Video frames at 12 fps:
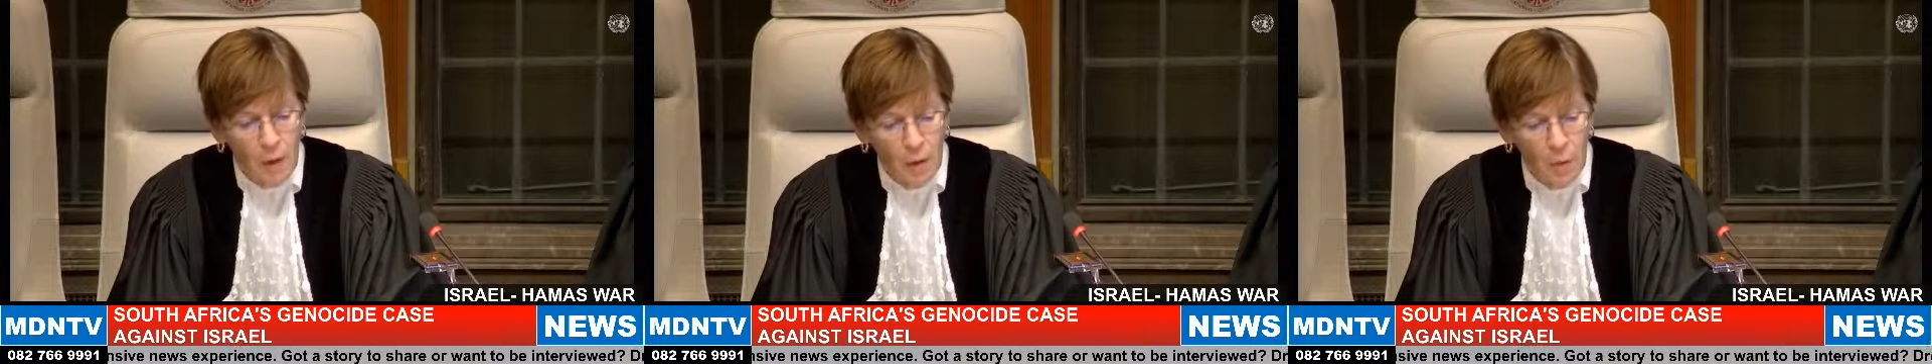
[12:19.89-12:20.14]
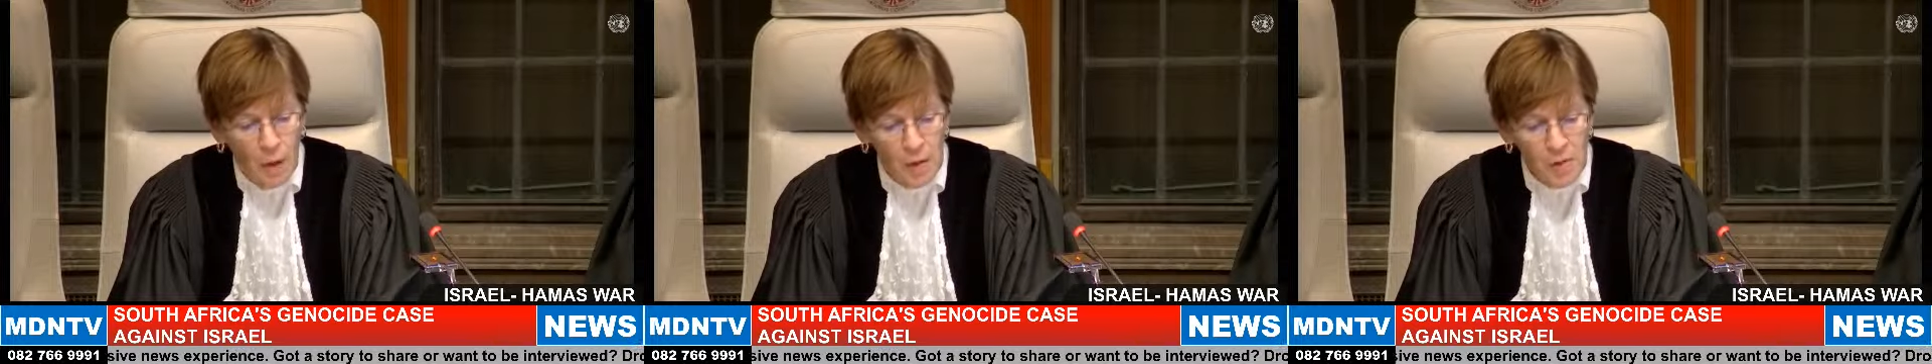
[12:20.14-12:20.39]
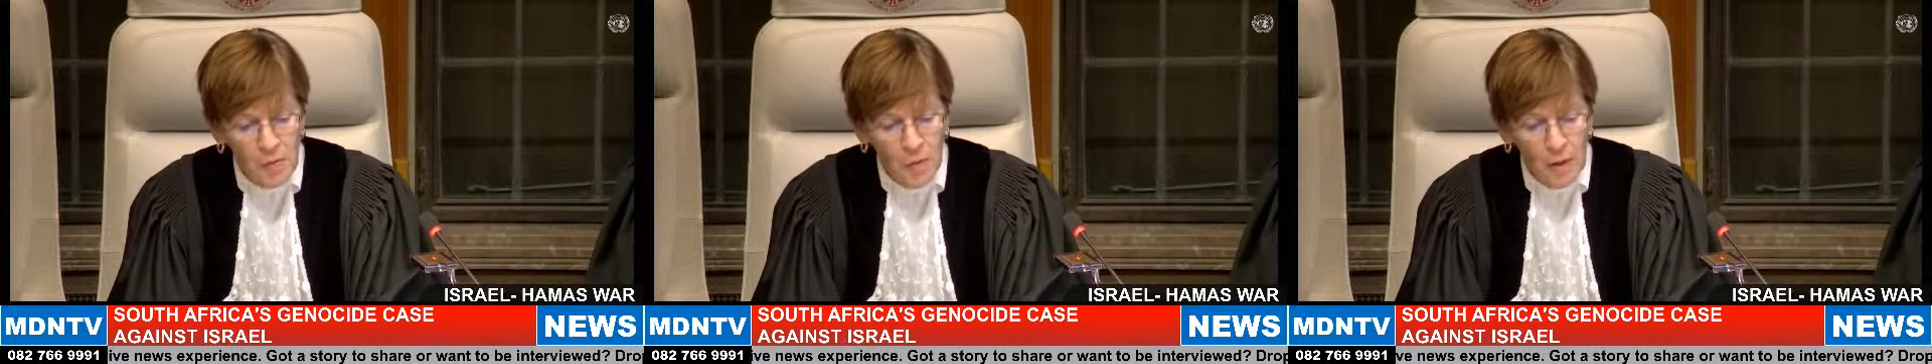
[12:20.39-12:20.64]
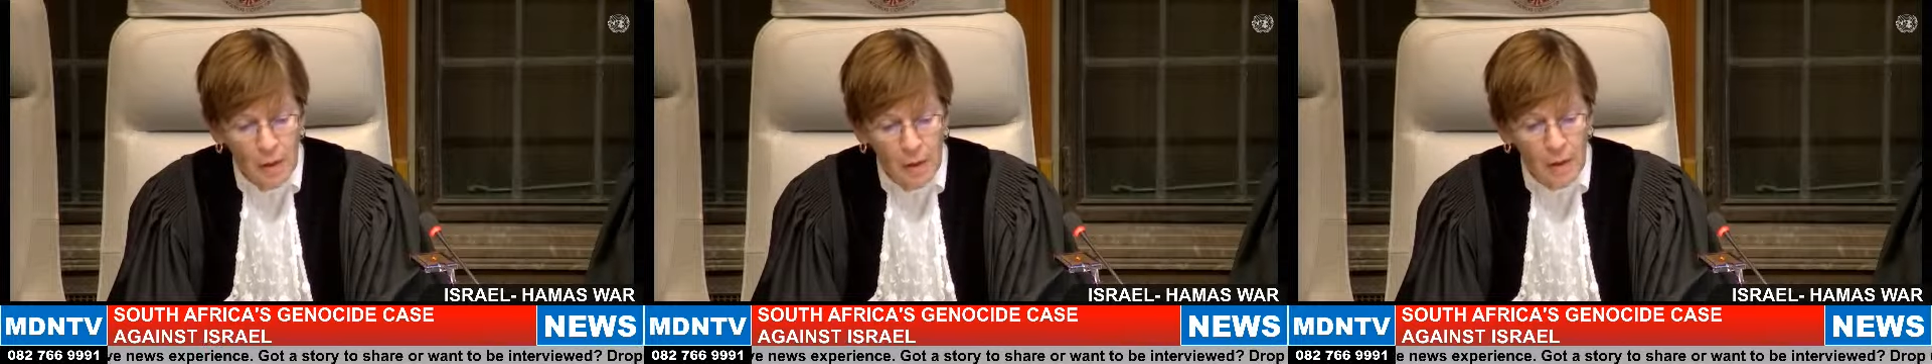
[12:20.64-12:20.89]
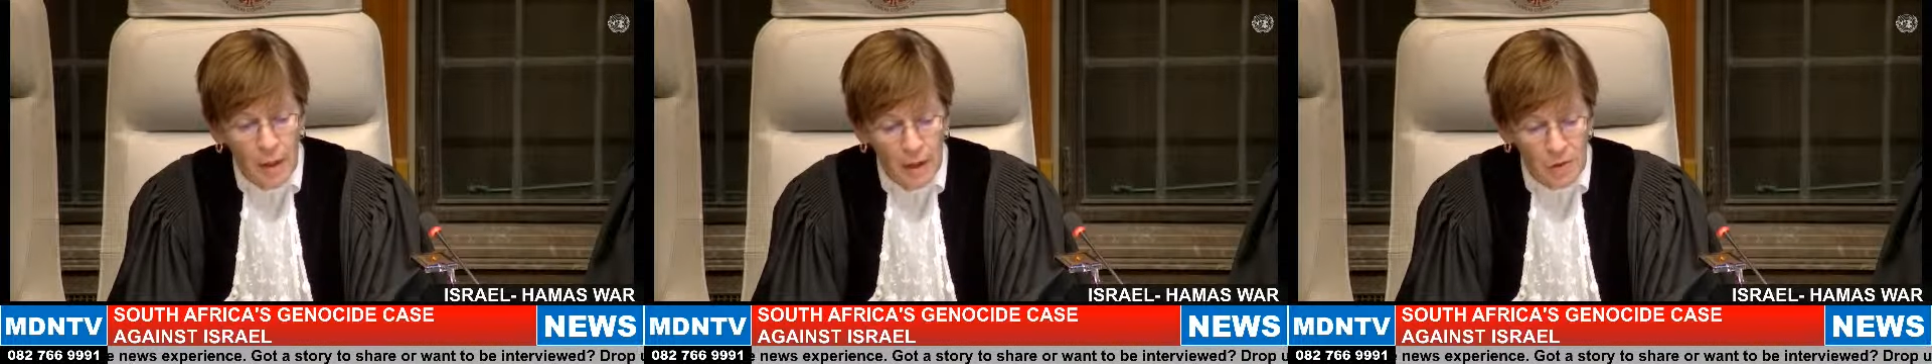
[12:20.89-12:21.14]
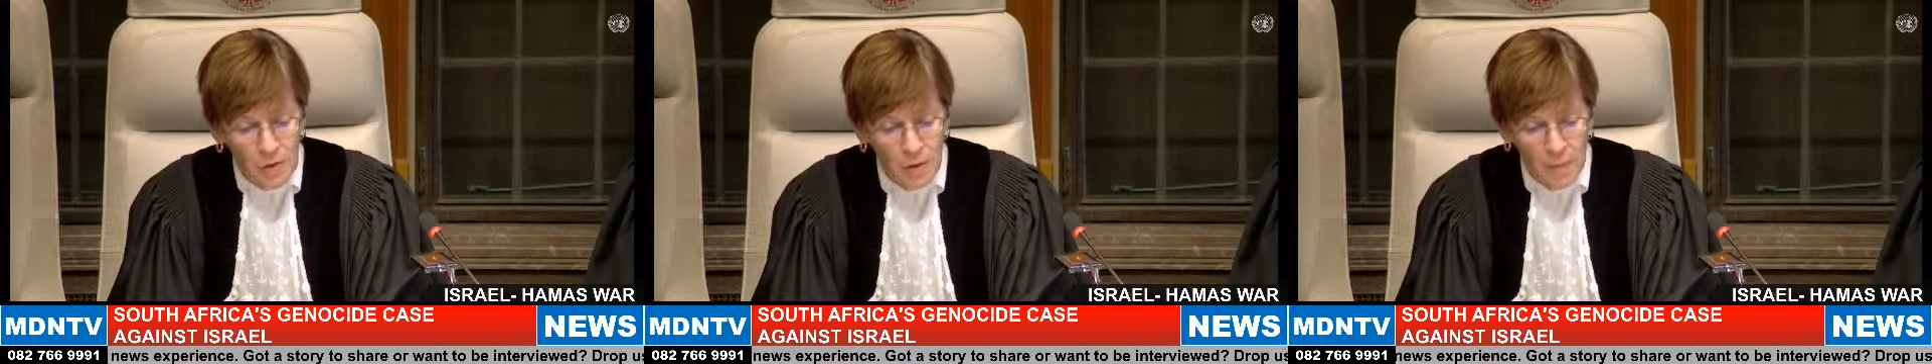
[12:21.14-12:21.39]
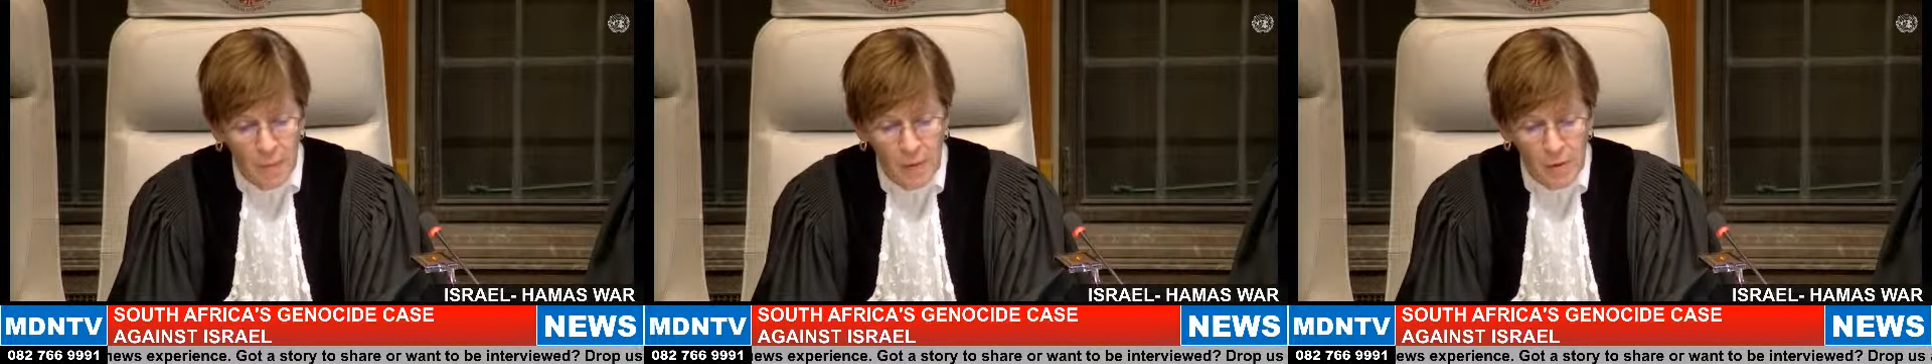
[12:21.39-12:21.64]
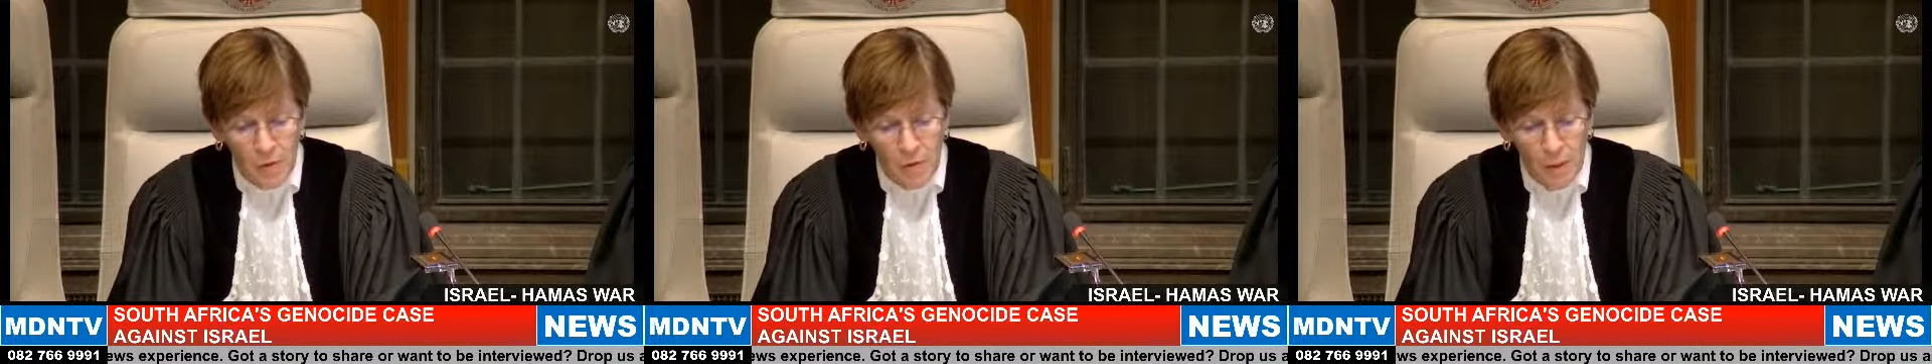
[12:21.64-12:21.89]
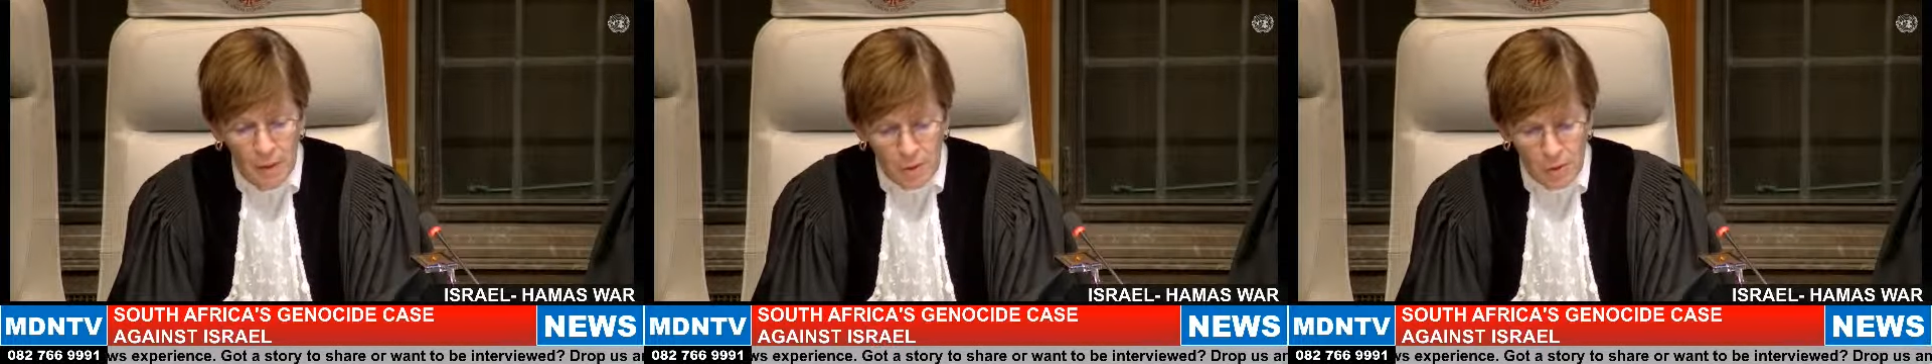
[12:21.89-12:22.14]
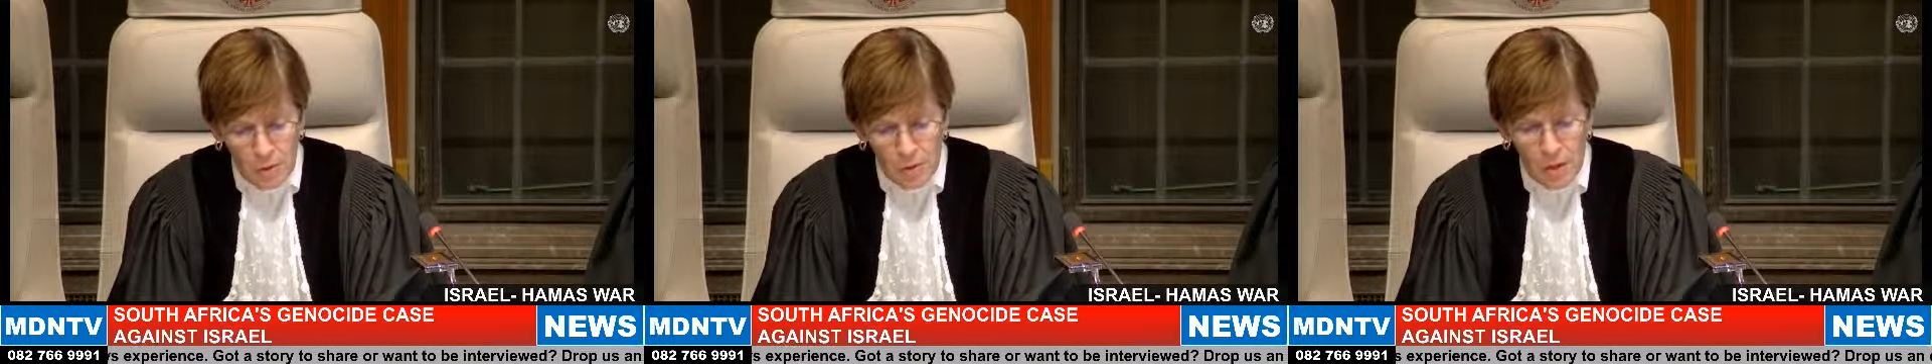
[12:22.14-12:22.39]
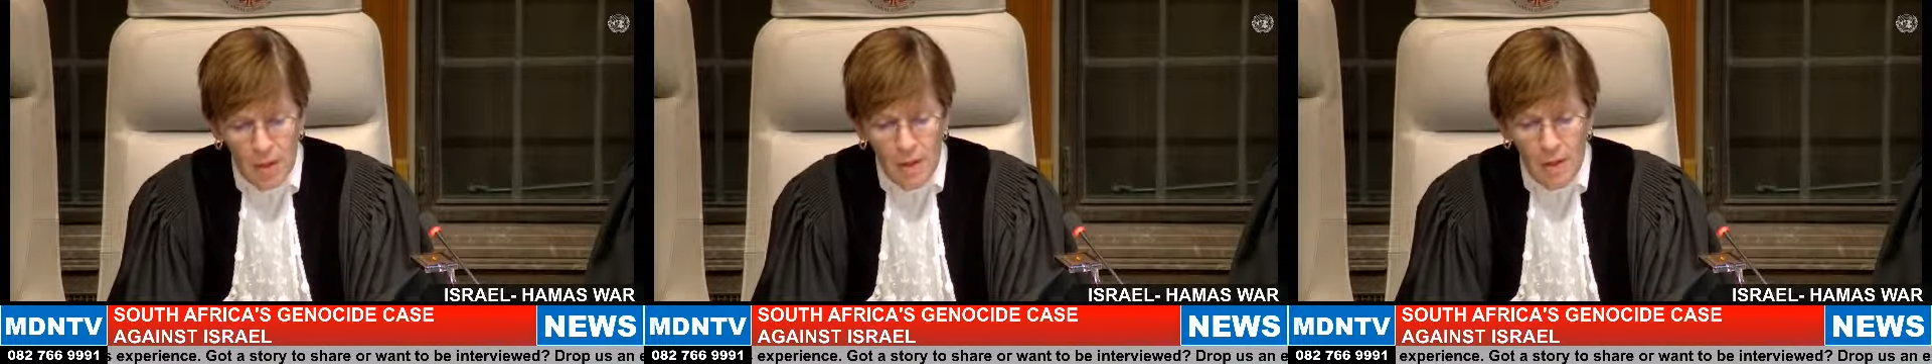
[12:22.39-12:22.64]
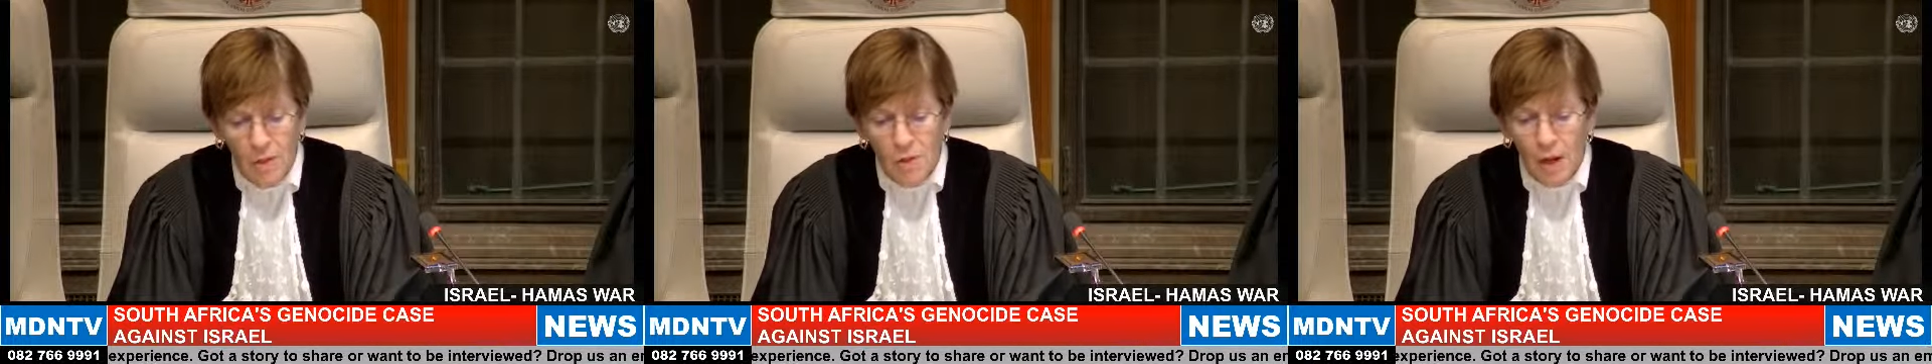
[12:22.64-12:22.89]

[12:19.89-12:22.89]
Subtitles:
a request for the indication of provisional measures